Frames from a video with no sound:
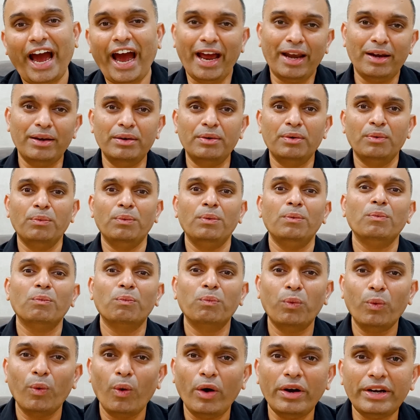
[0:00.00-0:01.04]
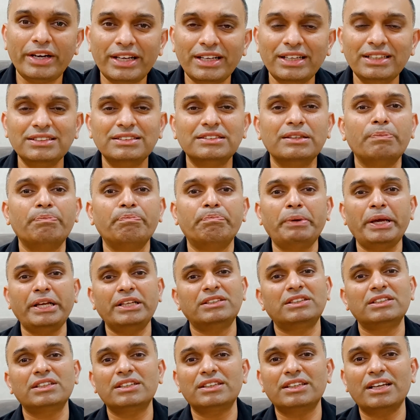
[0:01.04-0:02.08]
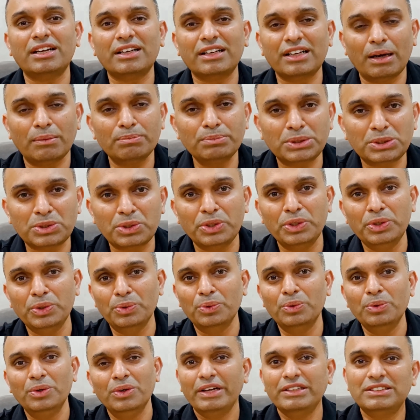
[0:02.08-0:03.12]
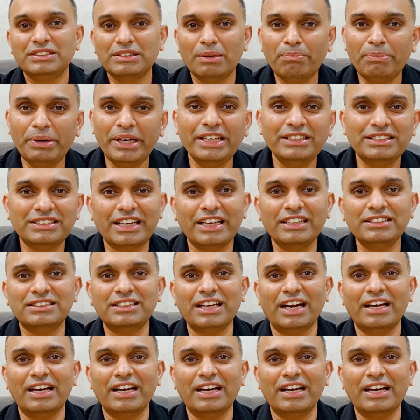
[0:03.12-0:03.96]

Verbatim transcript: and what is the picture that comes to you when somebody says